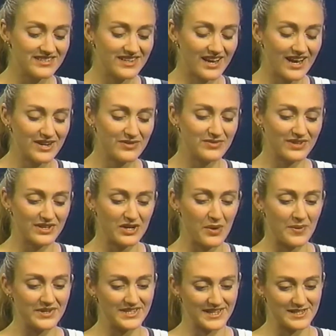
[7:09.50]
I didn't really know
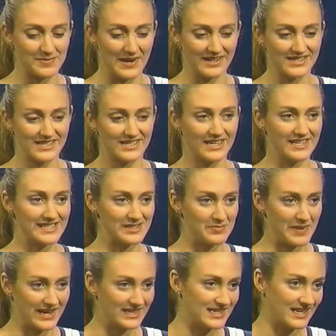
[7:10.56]
what to expect. I didn't
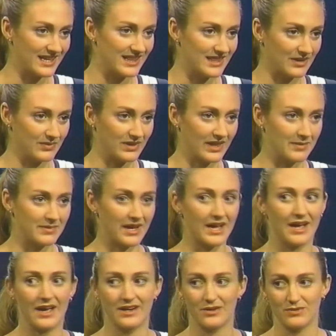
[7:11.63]
expect anything, really.
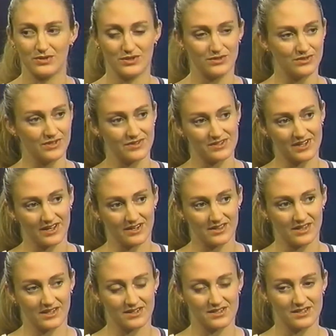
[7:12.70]
I don't do those kind of
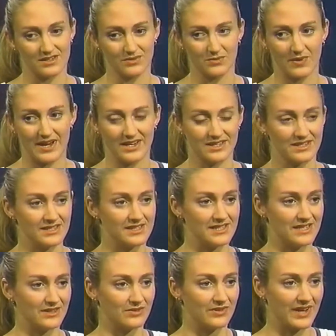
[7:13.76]
things to wait and
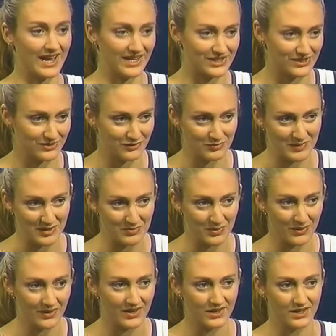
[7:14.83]
see the reaction of
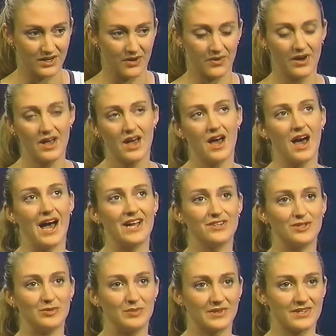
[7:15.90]
people, I
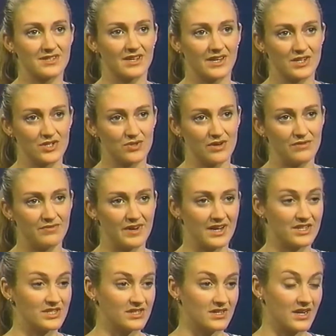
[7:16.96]
do it because I enjoy
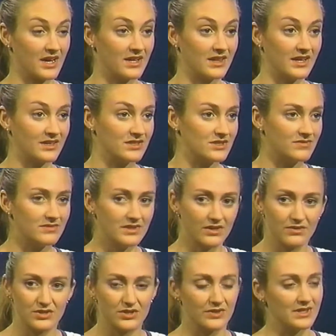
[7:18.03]
fashion, and I like,
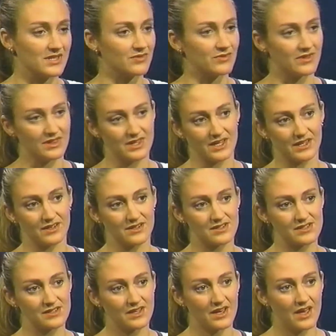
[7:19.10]
doing different
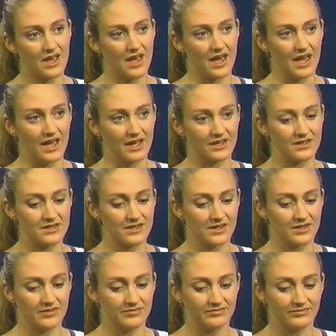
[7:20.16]
things. And,
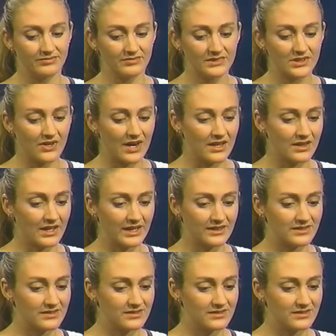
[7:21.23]
I like